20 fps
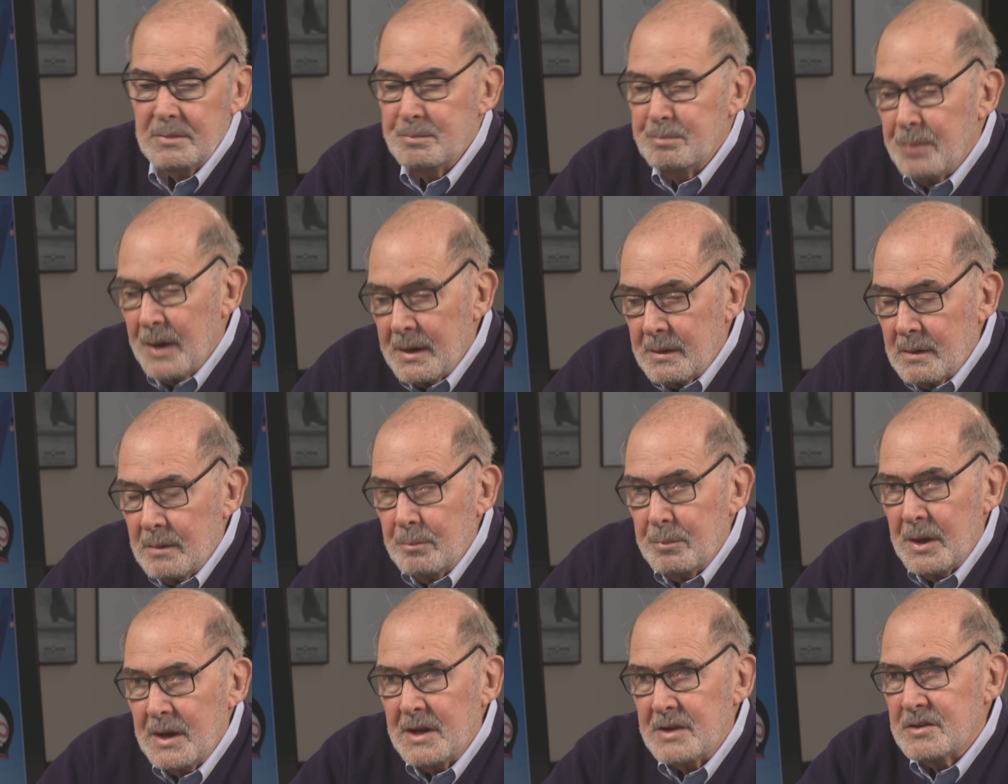
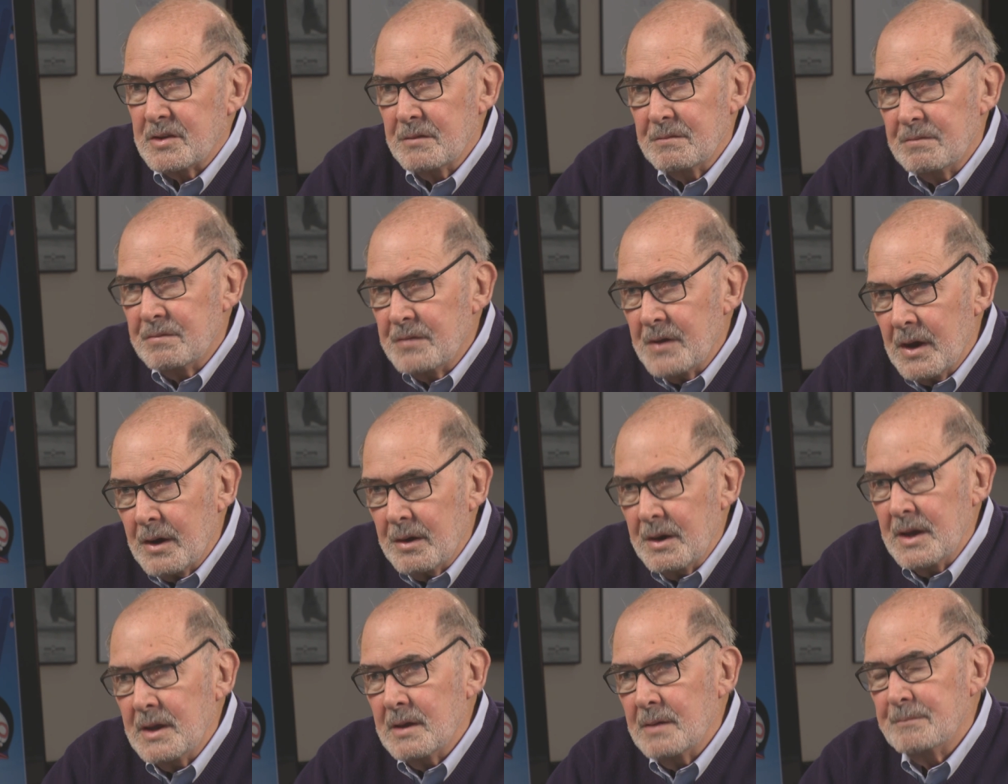But, but it's a
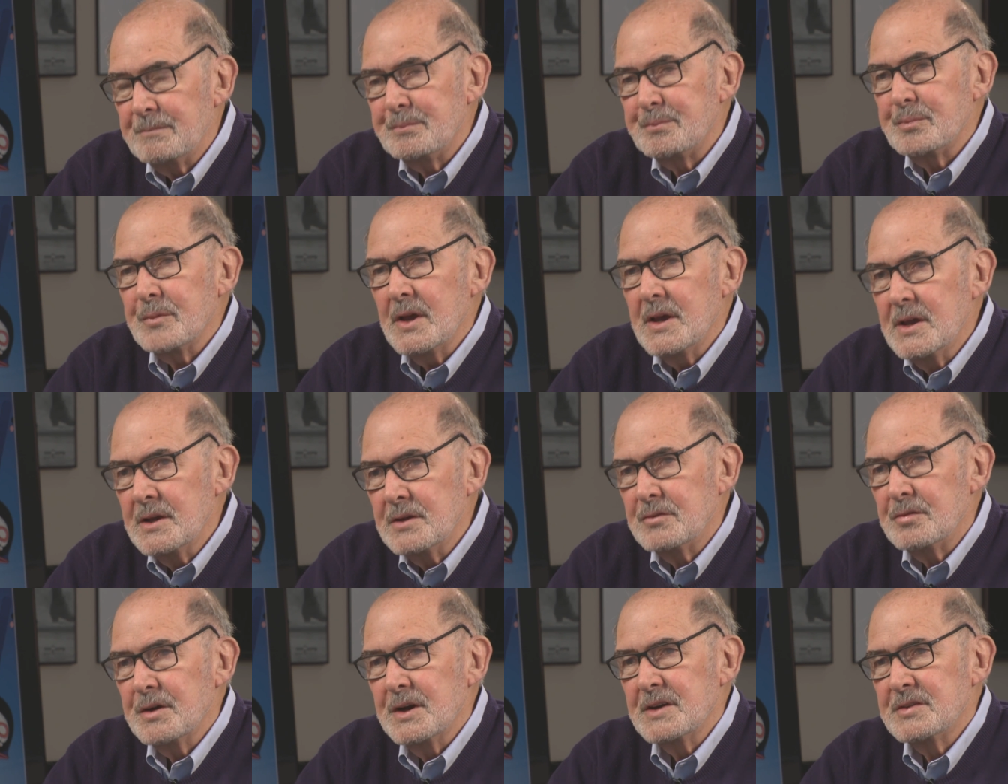very
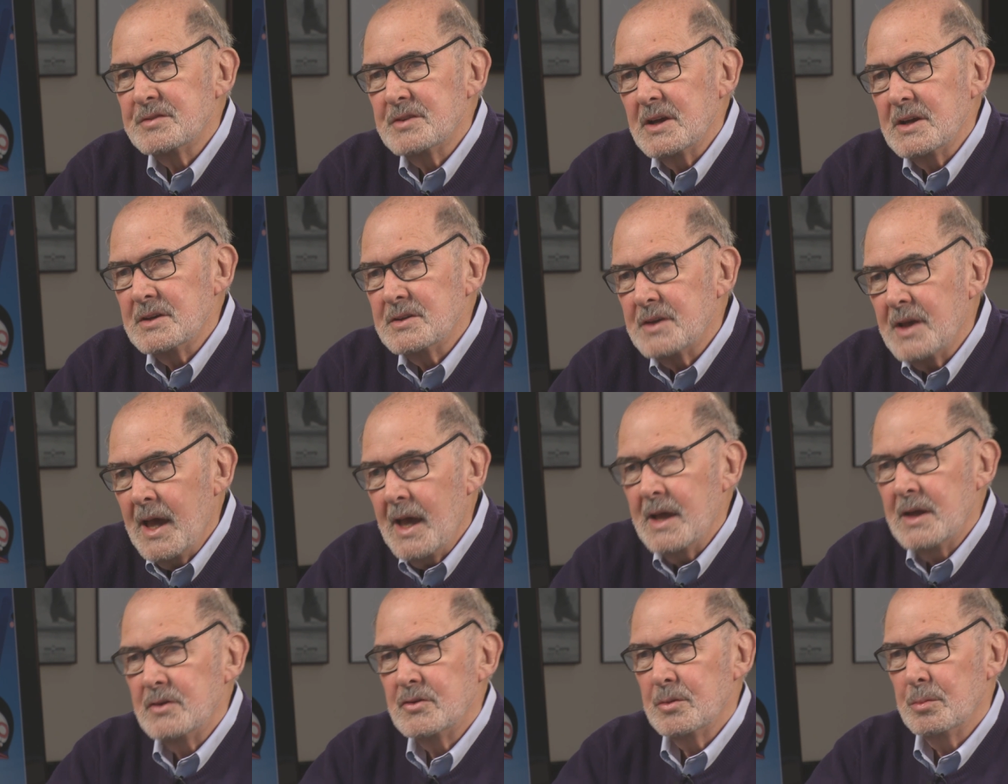interesting,
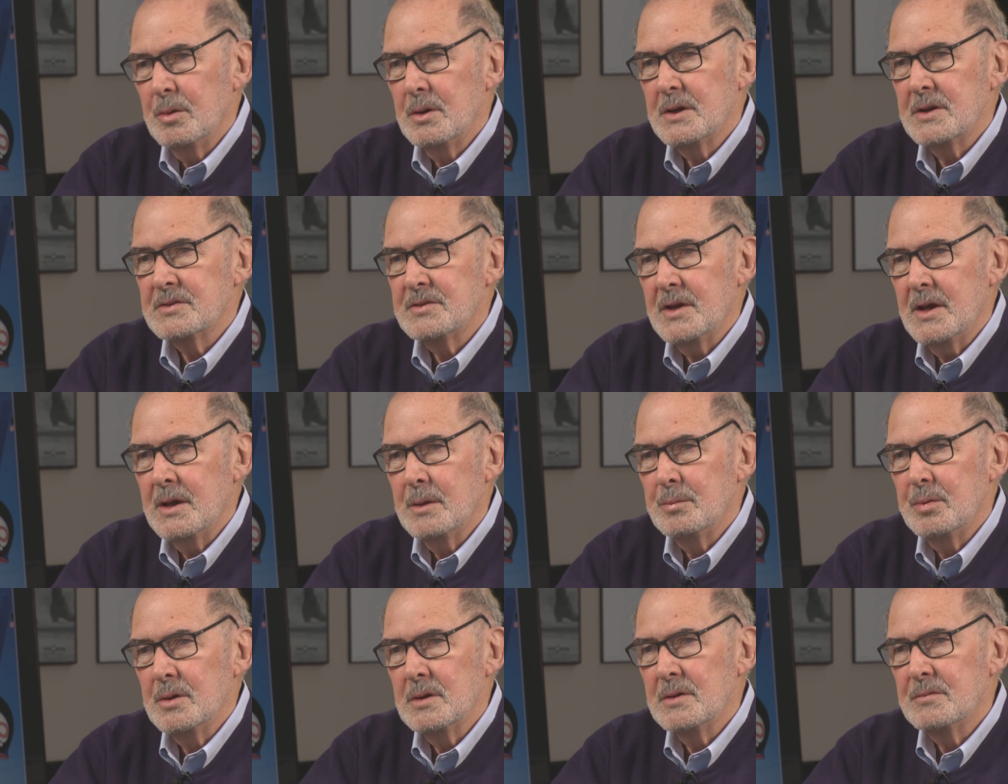tangible
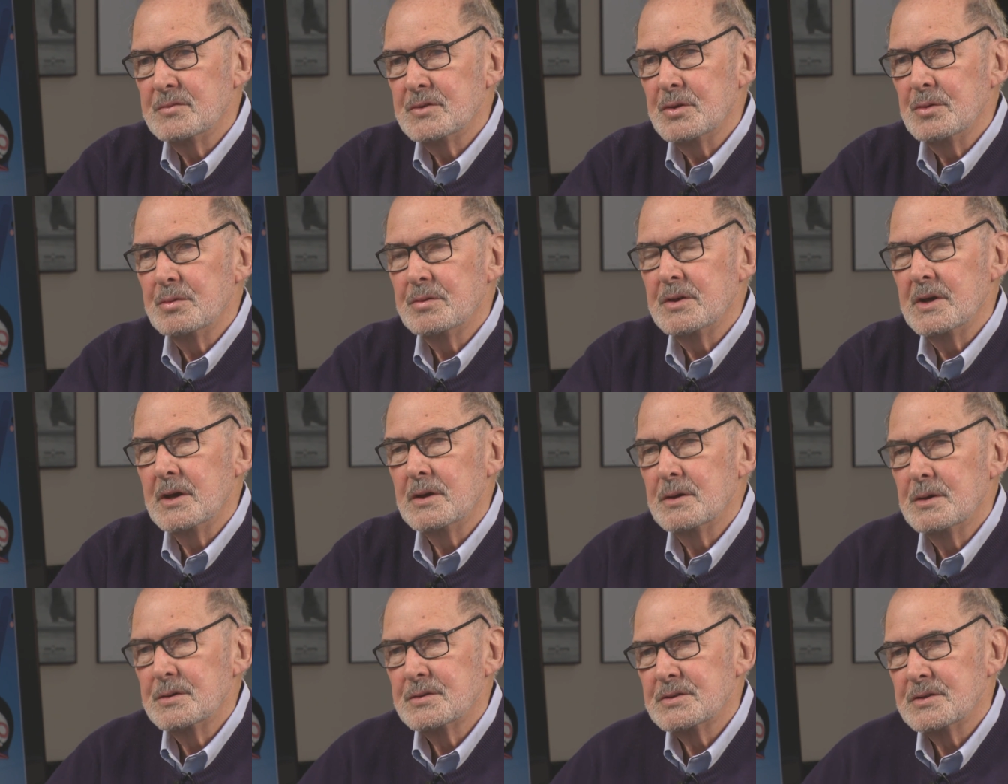example of two
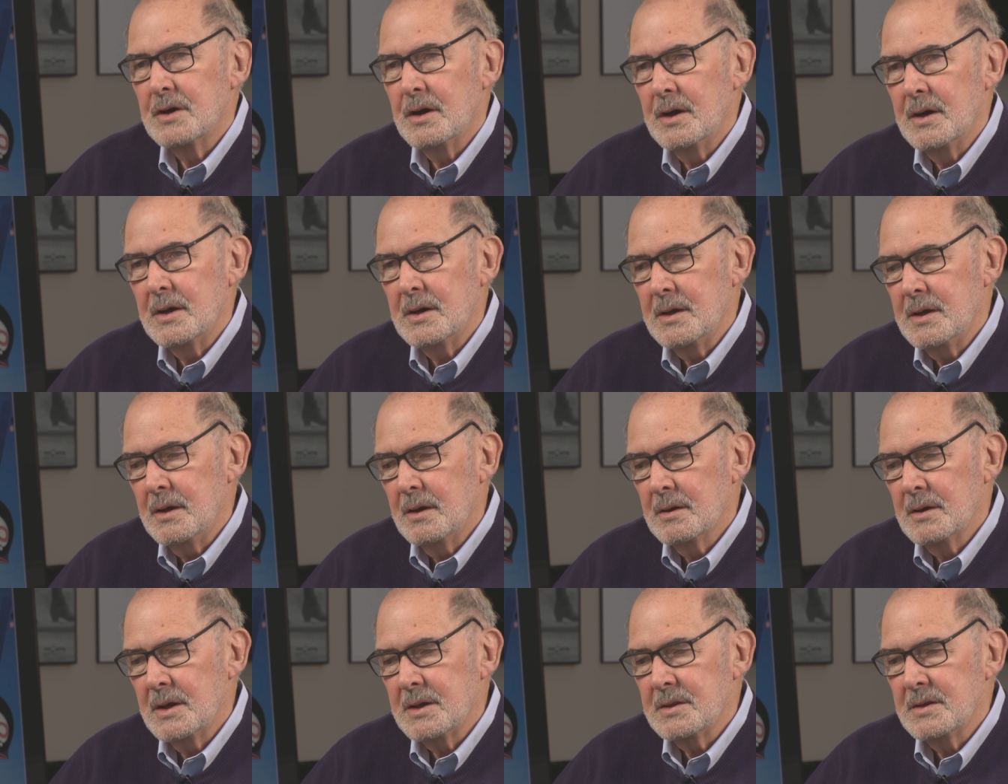theaters starting
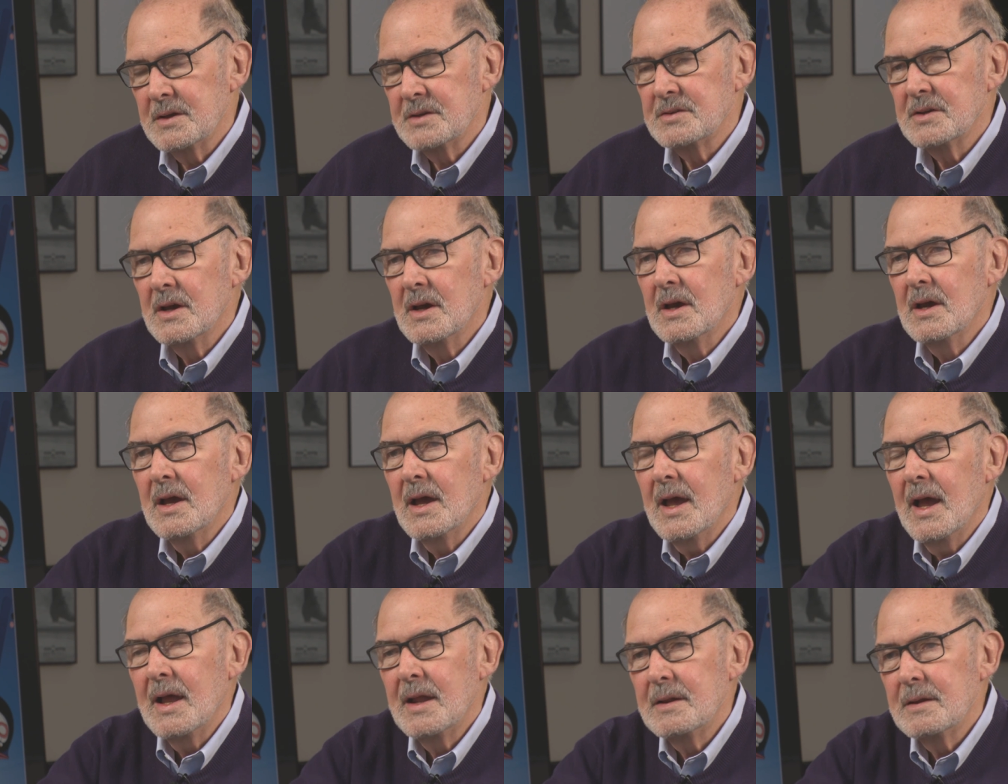here like this,
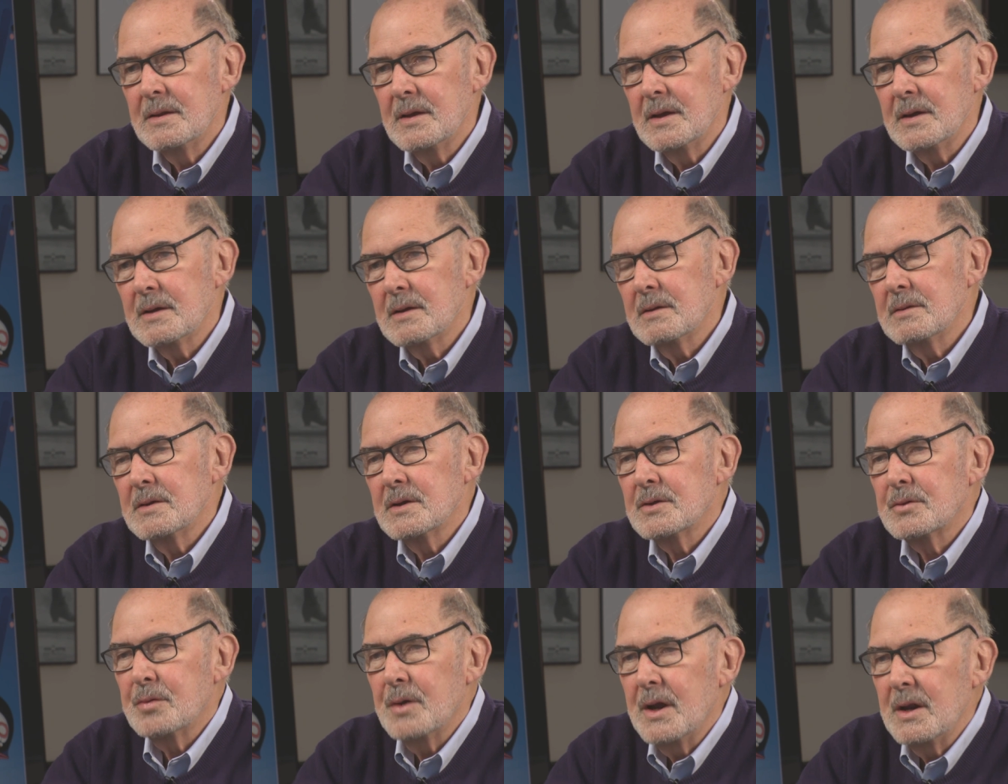and the,
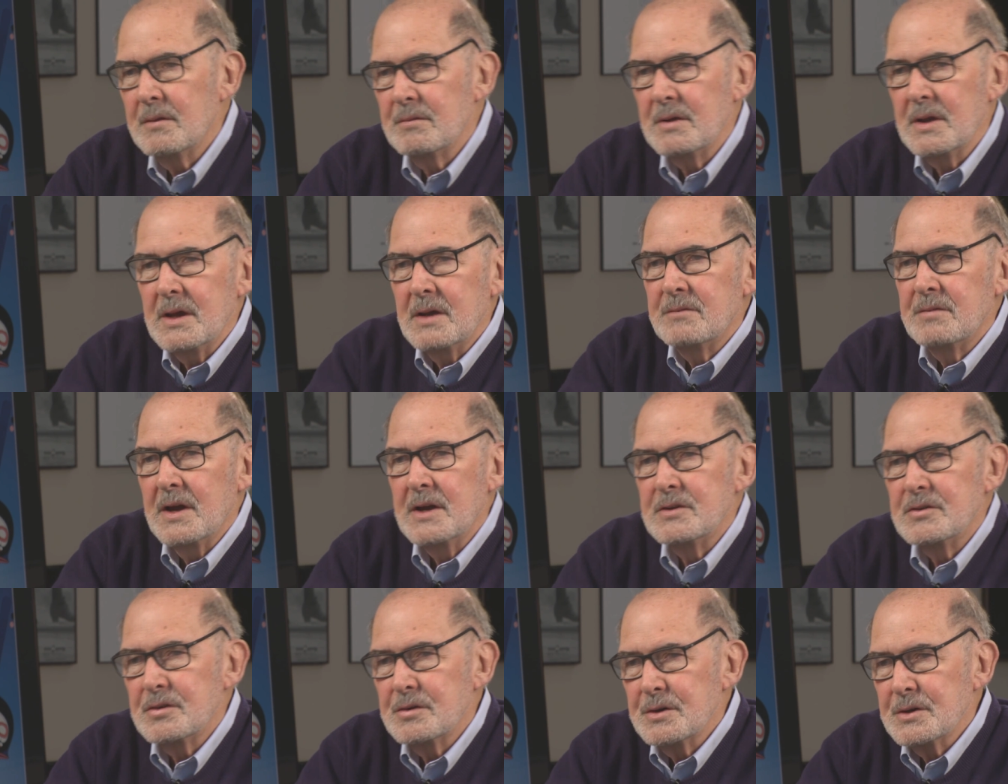the creatively
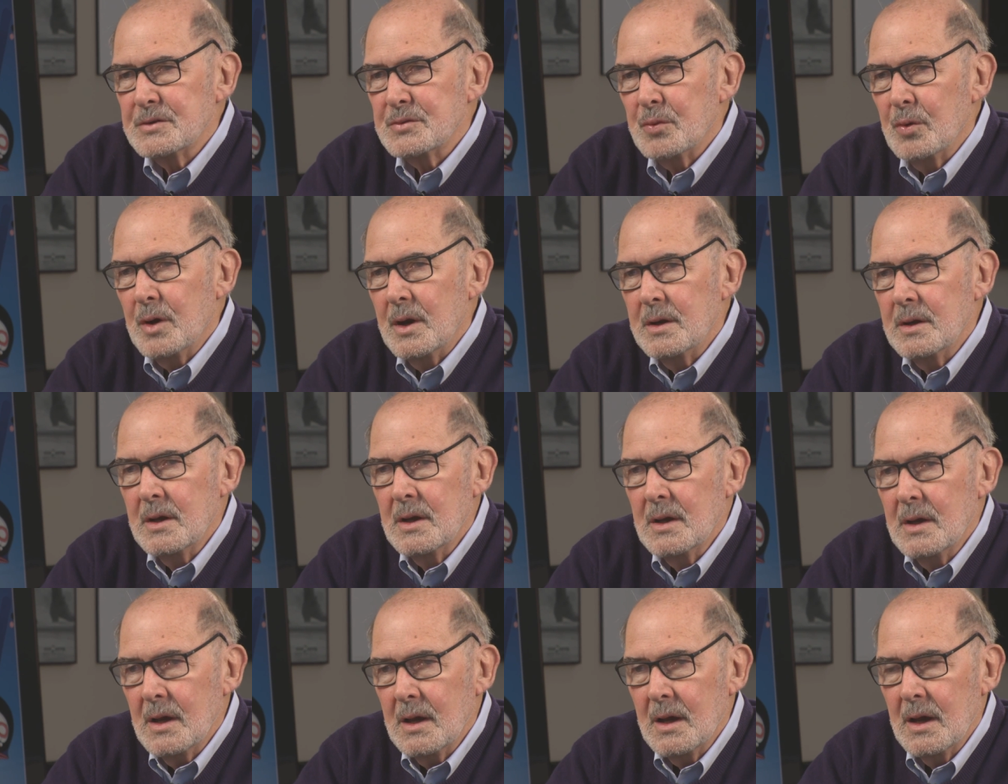adventurous one
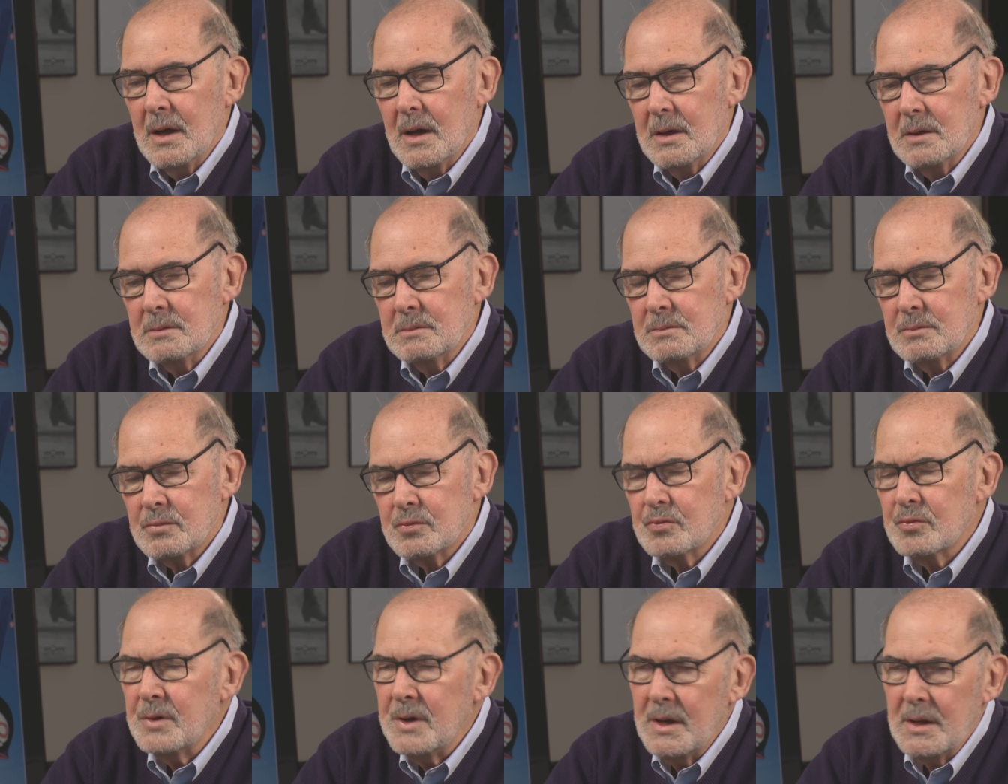uh,
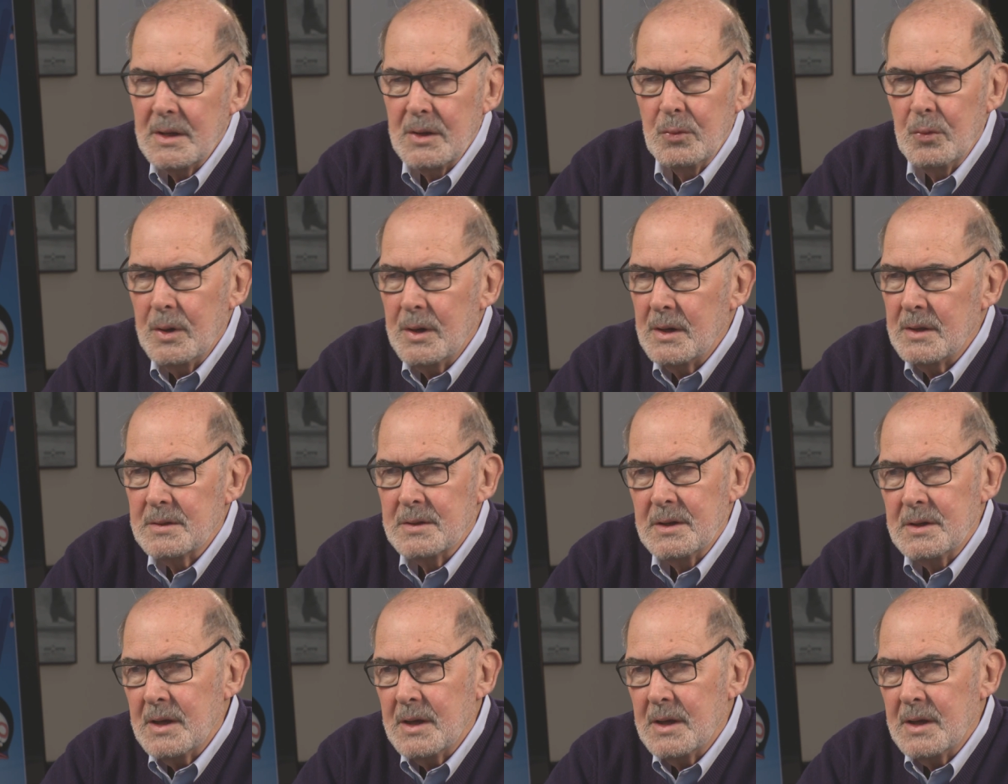really winning the